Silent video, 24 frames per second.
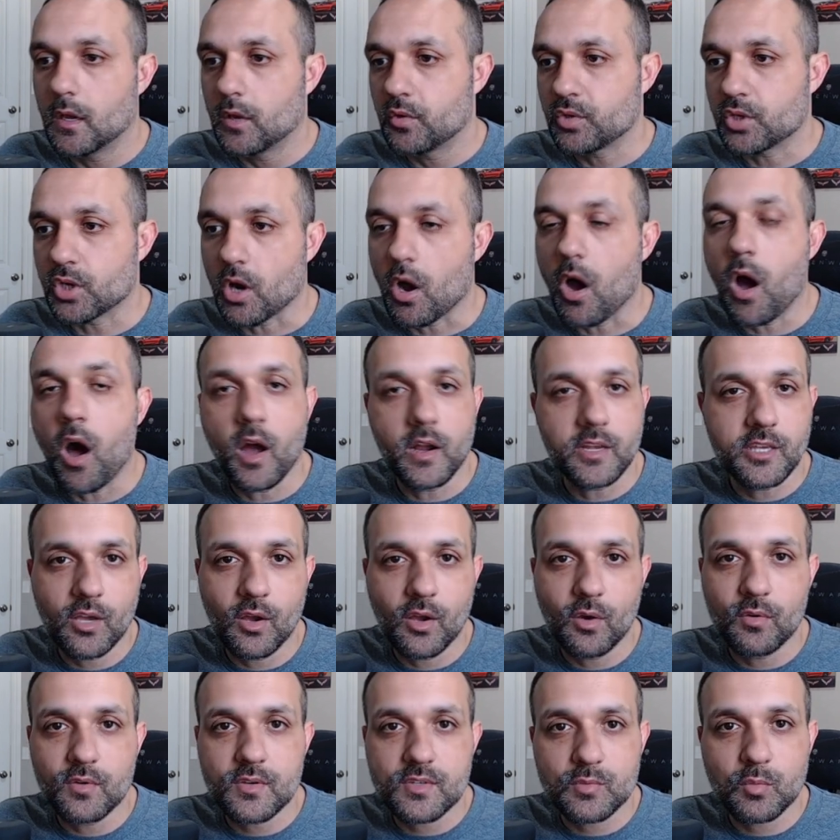your
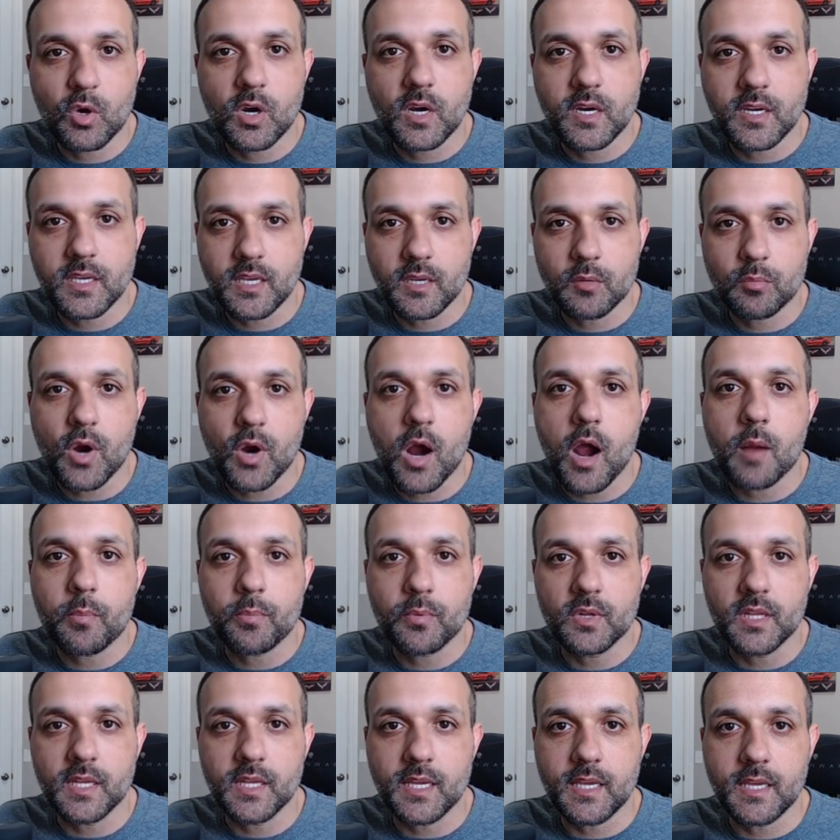audio is working
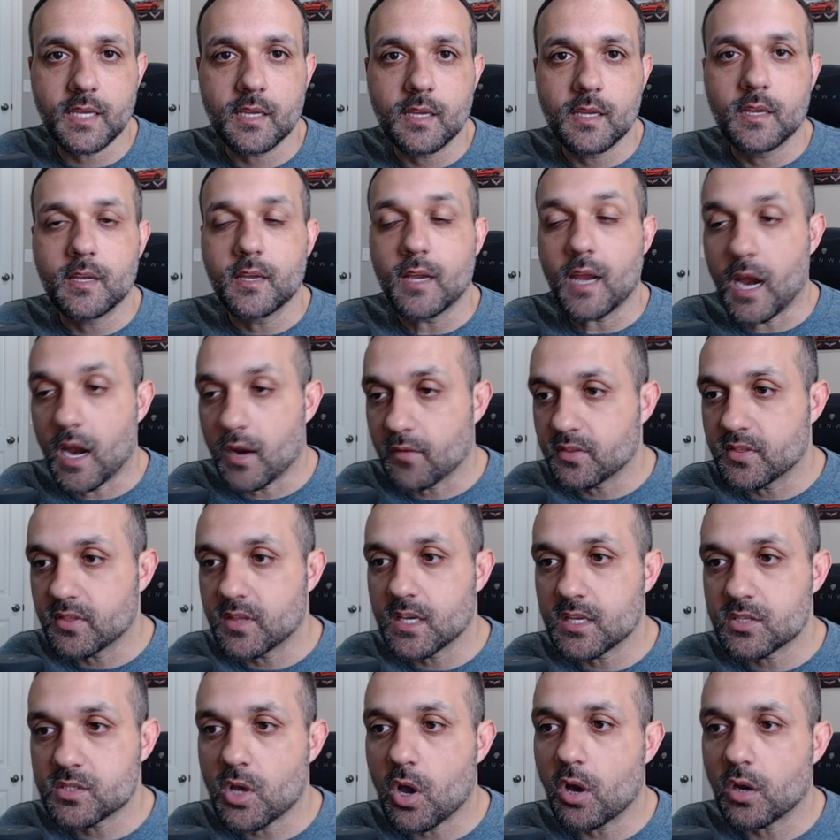properly,
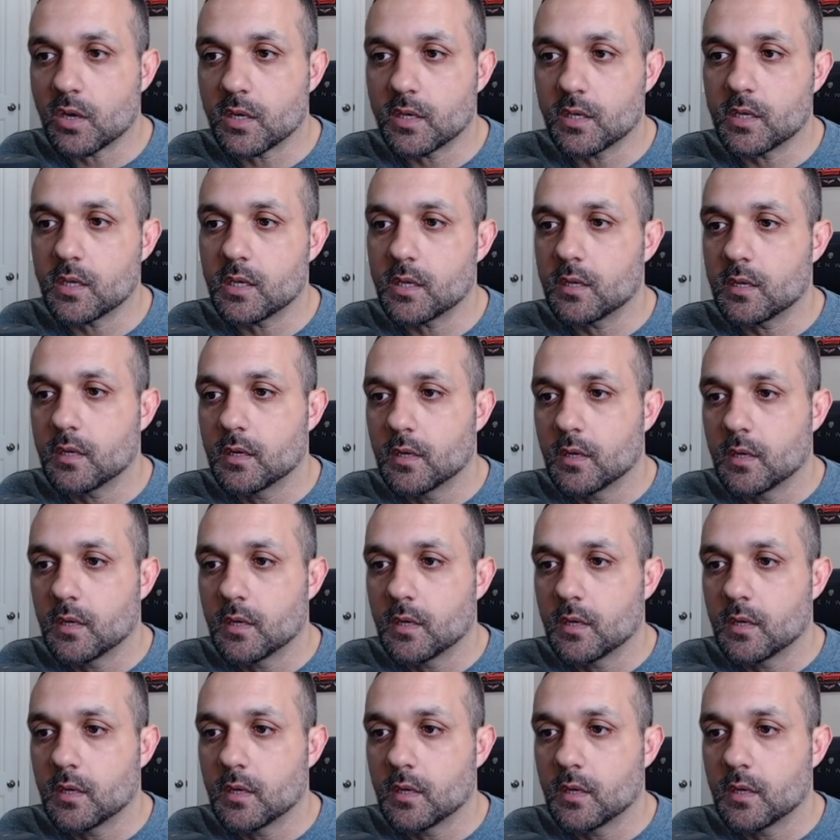everything's all good,